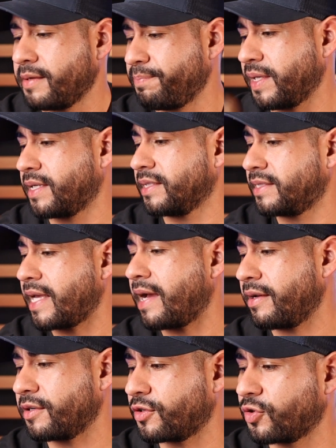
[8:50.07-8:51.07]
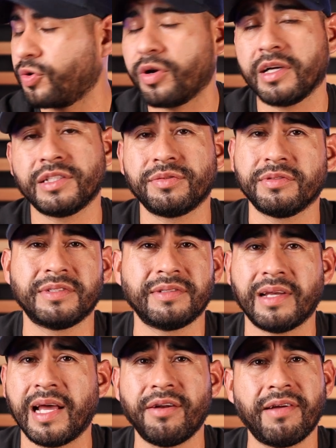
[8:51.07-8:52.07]
because that crux
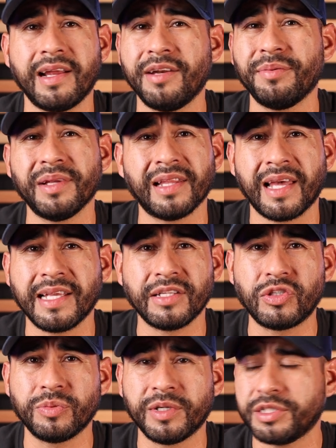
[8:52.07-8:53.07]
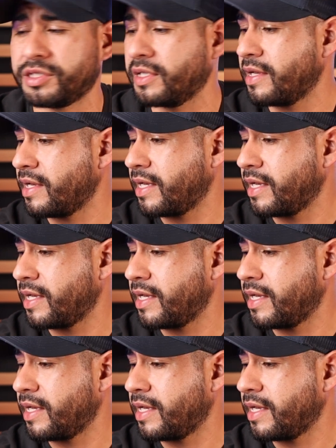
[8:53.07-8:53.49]
was, I don't know, I didn't really like it too much.